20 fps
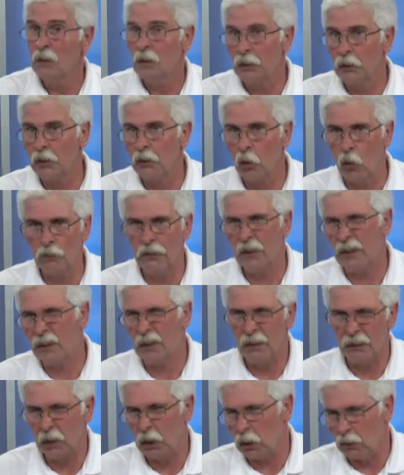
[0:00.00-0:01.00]
you know,
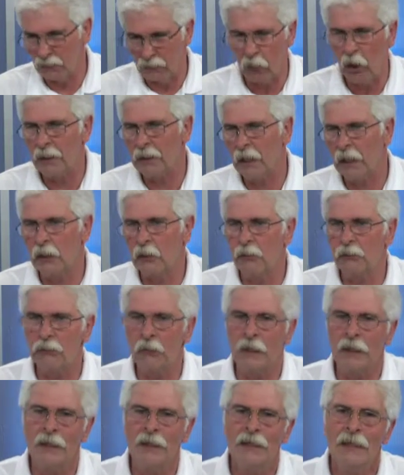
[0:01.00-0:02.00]
the front
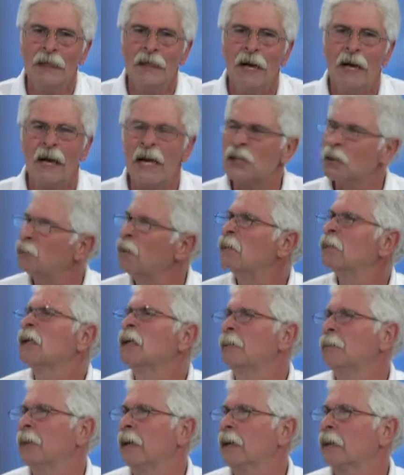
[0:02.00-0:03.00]
heronry, it's minimal
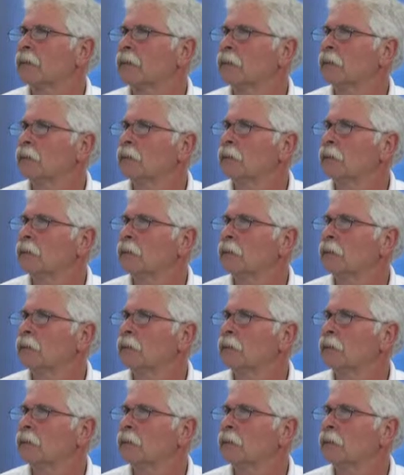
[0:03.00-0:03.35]
impact.